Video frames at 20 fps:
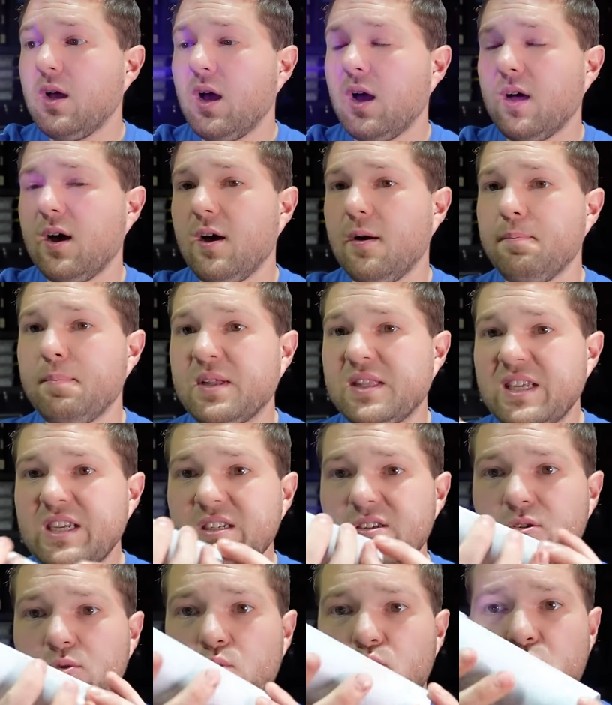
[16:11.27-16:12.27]
but
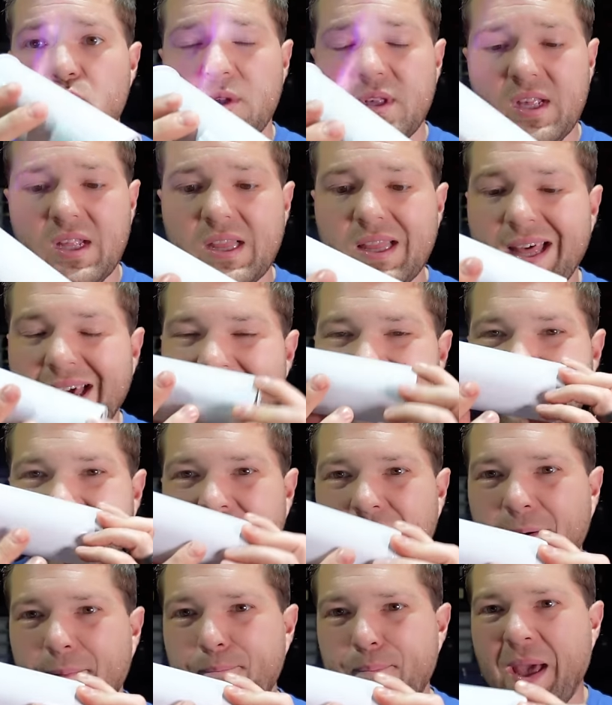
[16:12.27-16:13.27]
these are really light,
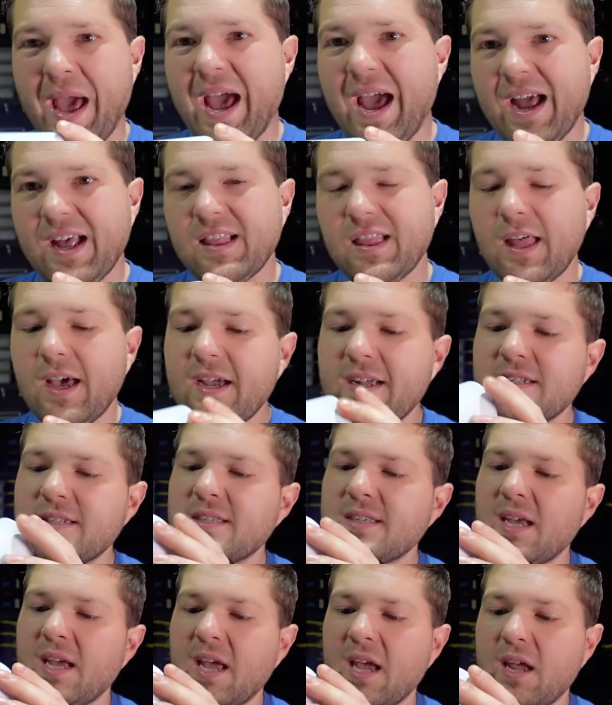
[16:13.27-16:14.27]
compact
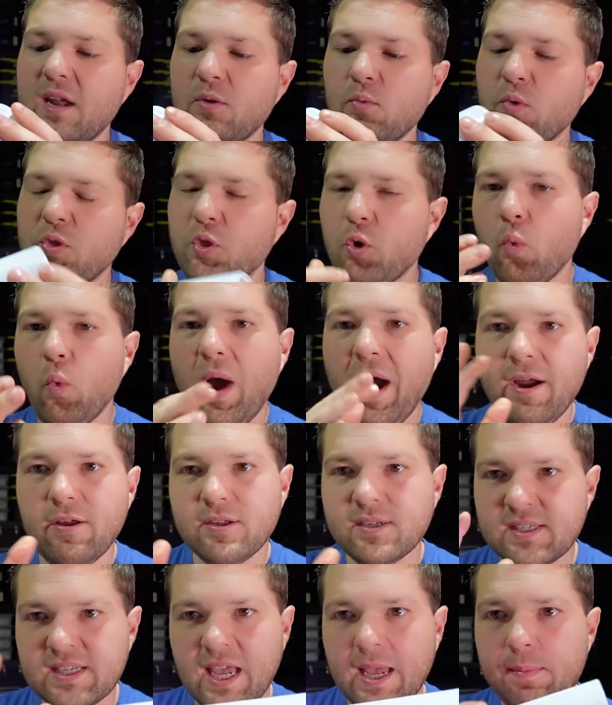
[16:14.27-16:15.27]
lights, and with the
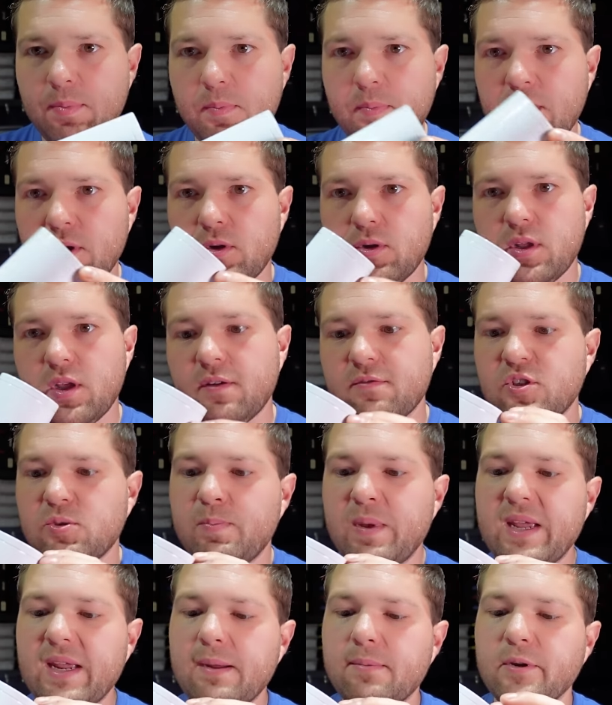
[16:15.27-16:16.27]
wireless capability of
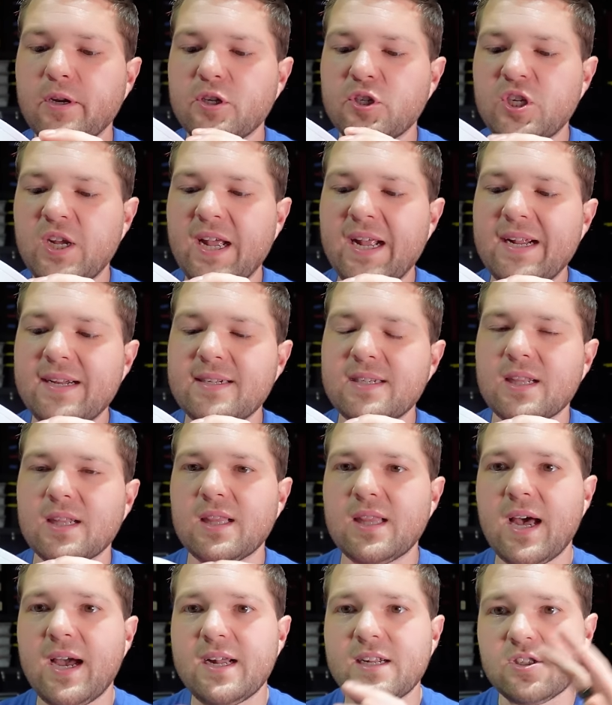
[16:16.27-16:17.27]
being able to change the
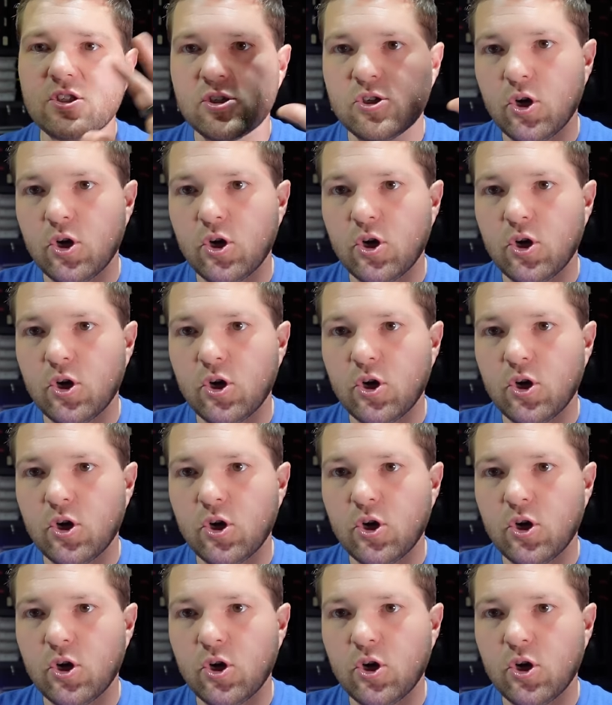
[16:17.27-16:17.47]
lights,